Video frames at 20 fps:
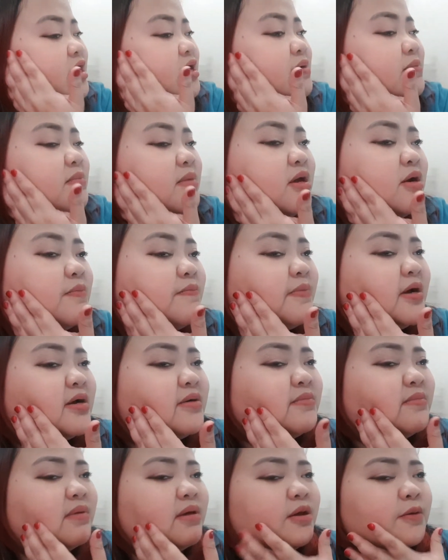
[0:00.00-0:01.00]
Meron
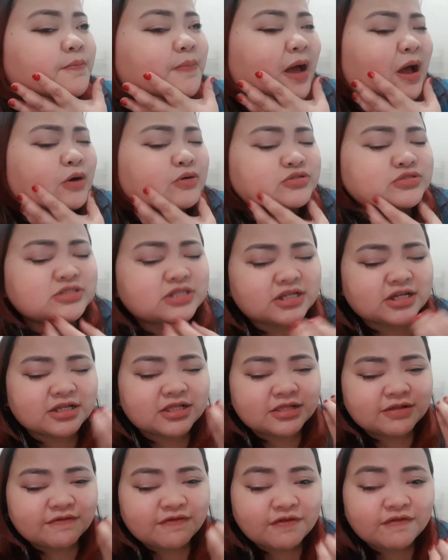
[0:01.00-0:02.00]
pa akong
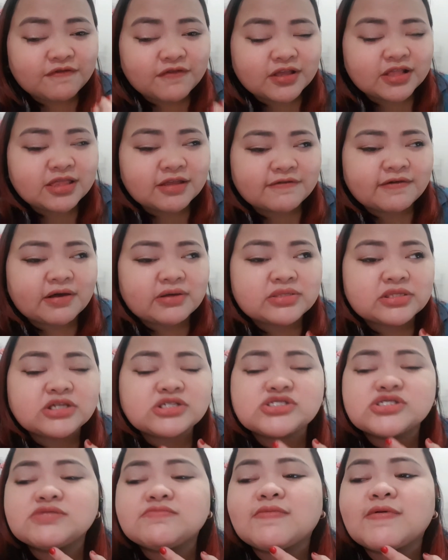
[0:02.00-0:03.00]
na-feel na
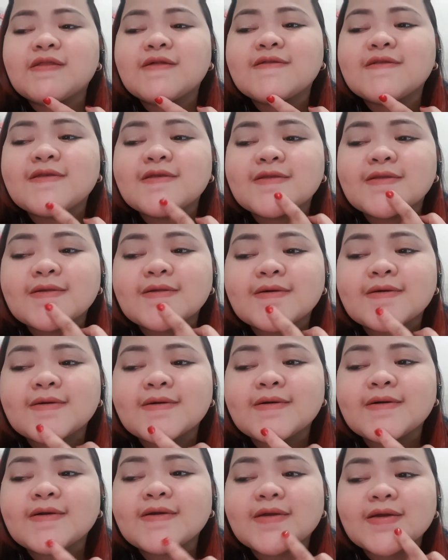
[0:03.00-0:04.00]
foundation. Pero dito,
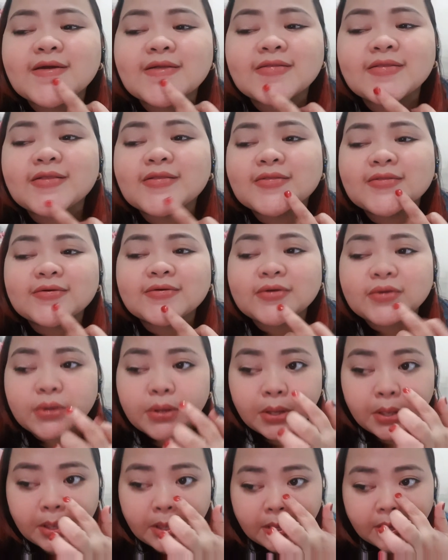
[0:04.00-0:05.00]
ayan,
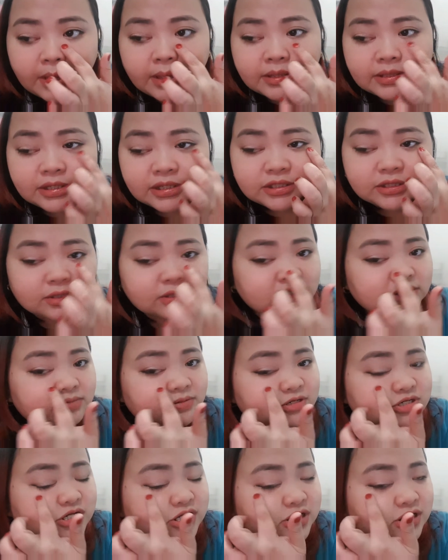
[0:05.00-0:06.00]
dito,
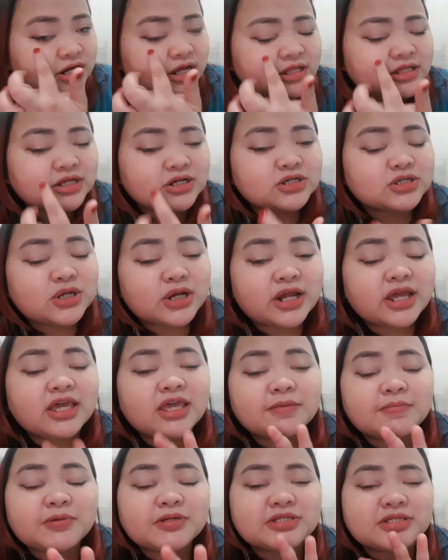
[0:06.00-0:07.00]
especially right here. Sorry, I
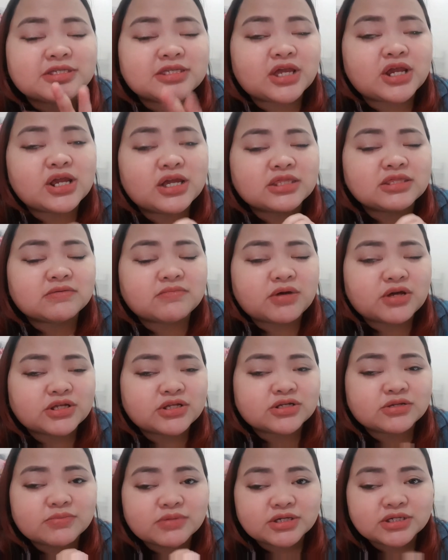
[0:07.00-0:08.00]
keep on staring at the
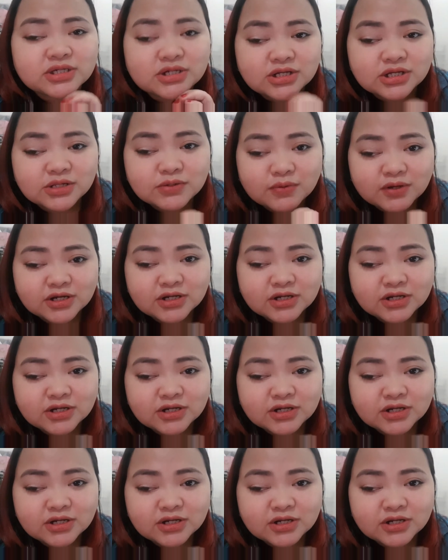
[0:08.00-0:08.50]
monitor because I